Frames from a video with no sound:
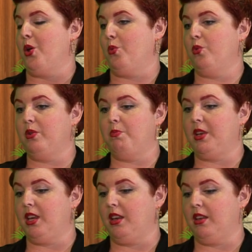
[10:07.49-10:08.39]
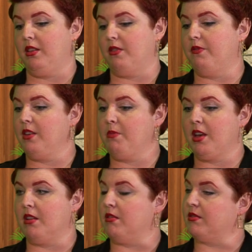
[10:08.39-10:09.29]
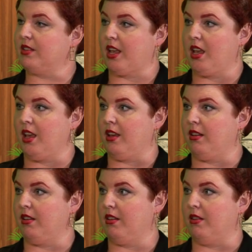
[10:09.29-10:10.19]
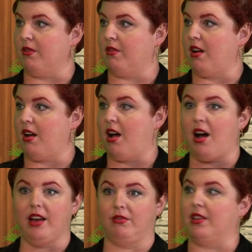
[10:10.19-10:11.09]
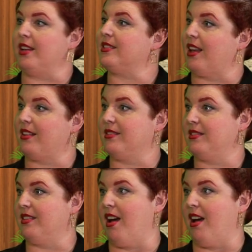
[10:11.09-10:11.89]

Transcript: would be the female saying, you know, I don't like sex.